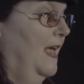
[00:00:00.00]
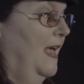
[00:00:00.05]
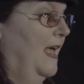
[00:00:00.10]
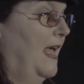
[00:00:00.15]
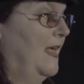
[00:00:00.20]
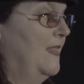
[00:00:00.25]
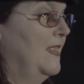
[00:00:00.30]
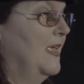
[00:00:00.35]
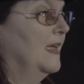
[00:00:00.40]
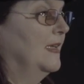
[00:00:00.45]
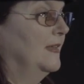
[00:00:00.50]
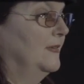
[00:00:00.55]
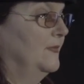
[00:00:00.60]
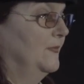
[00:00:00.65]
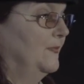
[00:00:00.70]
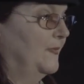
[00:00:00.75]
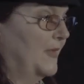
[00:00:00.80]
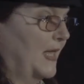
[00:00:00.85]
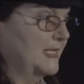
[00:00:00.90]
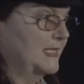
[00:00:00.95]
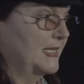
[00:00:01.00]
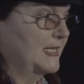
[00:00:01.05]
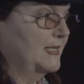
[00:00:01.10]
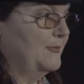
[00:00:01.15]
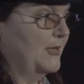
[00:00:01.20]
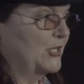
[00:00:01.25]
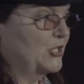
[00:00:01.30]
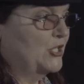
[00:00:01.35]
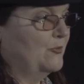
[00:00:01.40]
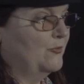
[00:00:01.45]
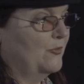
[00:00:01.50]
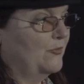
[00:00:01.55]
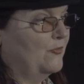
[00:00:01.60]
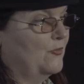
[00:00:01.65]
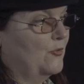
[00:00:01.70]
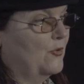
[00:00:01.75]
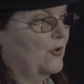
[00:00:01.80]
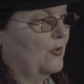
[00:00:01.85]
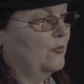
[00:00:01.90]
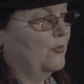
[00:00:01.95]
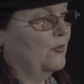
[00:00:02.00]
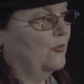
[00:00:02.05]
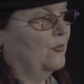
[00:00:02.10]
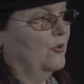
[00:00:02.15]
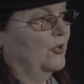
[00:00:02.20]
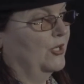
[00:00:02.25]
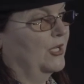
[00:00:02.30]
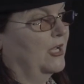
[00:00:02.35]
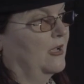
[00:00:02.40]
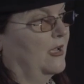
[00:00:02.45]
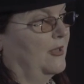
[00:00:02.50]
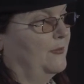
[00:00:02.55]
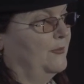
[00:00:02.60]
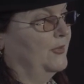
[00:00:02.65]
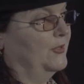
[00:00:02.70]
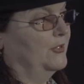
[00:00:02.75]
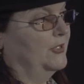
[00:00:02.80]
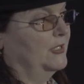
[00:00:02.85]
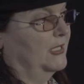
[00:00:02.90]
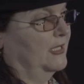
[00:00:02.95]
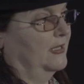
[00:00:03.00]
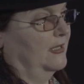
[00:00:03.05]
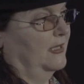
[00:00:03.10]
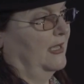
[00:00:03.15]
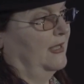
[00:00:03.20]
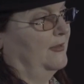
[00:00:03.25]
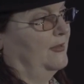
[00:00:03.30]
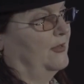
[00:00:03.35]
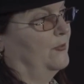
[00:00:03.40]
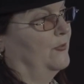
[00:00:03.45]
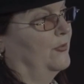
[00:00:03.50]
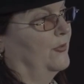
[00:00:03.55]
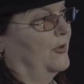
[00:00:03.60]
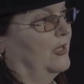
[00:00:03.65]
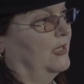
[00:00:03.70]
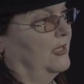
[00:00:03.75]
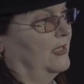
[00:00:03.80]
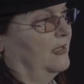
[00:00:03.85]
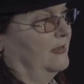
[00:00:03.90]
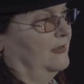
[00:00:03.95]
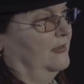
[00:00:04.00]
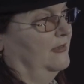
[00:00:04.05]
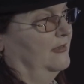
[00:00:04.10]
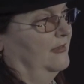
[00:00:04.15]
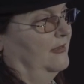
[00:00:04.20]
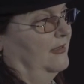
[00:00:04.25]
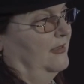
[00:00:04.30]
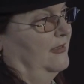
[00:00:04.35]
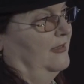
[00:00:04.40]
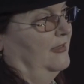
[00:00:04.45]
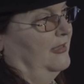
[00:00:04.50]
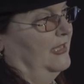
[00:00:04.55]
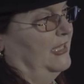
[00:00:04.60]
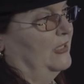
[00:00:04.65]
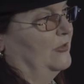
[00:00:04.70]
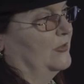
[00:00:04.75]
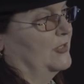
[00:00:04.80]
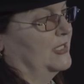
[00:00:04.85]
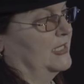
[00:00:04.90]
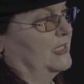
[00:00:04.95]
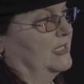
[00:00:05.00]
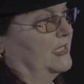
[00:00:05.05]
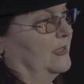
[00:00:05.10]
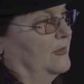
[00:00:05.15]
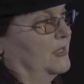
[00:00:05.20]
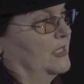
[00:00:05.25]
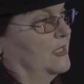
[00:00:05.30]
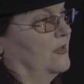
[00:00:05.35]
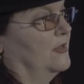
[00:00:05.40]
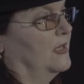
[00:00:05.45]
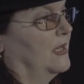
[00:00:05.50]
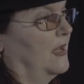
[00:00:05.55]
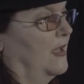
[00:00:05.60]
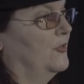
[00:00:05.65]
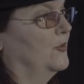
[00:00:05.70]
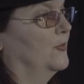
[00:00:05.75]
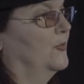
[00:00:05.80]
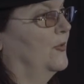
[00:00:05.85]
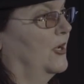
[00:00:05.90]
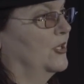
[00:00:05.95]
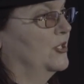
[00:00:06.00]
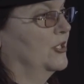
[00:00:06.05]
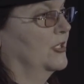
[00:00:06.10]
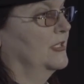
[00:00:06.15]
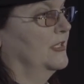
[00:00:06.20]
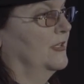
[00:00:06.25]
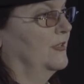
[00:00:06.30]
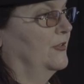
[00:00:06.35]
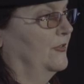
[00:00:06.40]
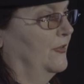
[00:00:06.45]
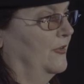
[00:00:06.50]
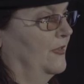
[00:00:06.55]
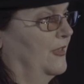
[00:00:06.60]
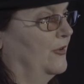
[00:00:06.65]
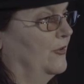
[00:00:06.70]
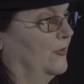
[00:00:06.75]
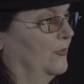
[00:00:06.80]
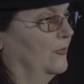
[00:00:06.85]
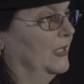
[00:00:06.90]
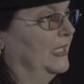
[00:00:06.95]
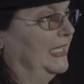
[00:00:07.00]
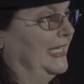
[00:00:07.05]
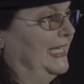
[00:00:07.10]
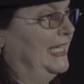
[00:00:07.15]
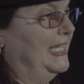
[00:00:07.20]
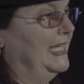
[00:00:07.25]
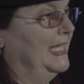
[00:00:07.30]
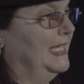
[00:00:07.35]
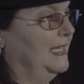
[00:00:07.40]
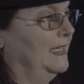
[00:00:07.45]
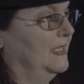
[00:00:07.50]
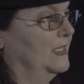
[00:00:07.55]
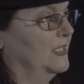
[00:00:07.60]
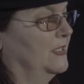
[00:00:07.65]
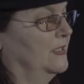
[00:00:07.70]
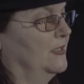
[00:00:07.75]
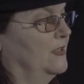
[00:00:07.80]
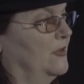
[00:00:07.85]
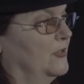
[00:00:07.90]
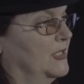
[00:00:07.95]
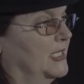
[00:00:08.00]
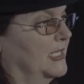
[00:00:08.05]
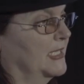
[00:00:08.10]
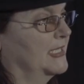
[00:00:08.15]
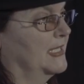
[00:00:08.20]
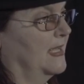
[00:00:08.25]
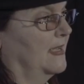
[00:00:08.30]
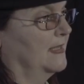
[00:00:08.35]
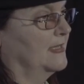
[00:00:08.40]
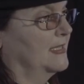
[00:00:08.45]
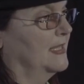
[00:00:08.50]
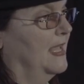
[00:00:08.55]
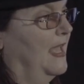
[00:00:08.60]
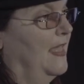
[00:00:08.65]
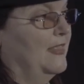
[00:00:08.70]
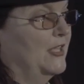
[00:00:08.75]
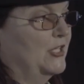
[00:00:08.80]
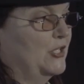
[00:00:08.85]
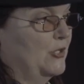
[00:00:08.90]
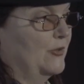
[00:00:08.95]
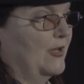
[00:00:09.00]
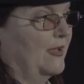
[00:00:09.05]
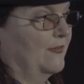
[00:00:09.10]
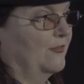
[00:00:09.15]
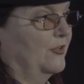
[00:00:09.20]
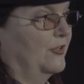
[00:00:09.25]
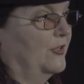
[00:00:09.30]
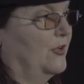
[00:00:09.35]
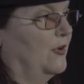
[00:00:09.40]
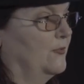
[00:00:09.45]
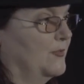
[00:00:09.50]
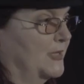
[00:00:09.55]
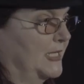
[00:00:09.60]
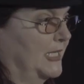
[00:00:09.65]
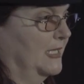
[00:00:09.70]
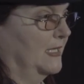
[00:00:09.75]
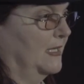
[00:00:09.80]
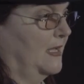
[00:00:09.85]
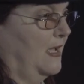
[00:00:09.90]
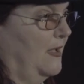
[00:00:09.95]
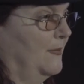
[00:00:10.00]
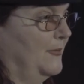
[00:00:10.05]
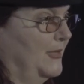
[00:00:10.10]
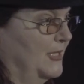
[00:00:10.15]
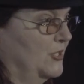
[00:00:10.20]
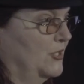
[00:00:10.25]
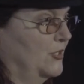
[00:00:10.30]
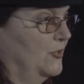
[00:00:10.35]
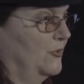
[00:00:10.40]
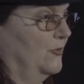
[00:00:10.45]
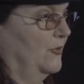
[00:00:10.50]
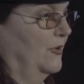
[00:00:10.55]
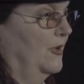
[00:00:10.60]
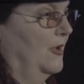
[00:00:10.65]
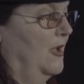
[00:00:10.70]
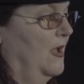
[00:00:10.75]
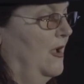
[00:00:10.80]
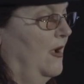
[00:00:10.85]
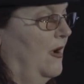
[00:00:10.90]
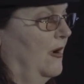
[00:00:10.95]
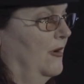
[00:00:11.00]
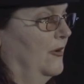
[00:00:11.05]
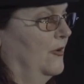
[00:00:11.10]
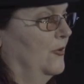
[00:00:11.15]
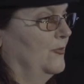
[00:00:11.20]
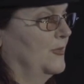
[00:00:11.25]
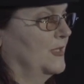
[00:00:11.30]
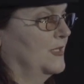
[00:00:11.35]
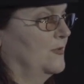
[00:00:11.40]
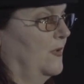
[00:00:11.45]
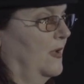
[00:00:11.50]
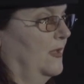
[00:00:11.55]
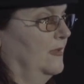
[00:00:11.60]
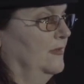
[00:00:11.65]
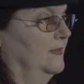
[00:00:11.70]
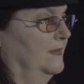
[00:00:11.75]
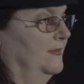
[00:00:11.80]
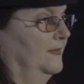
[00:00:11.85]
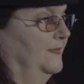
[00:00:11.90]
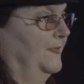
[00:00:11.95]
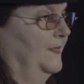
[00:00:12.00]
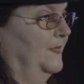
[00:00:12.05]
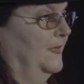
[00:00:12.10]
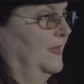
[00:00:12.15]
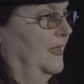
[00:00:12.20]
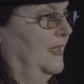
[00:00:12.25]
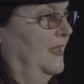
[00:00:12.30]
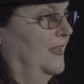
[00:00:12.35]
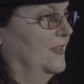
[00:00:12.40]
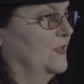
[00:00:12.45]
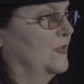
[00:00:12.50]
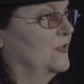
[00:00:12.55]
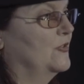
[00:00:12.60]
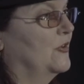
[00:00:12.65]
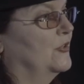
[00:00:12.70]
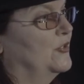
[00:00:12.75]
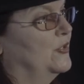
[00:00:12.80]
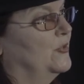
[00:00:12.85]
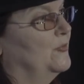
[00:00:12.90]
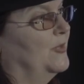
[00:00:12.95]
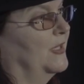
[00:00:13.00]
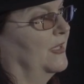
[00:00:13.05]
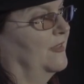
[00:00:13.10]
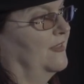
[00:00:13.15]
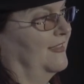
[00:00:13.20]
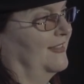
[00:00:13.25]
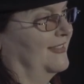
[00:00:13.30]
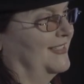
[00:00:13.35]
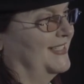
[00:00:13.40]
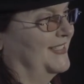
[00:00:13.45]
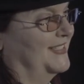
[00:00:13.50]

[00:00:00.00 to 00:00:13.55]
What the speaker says: And then, as I mentioned before, we're working on building an umbrella ecosystem so that other projects that are really key to Node success that don't have good homes can come into our home as well. Those are our two big things.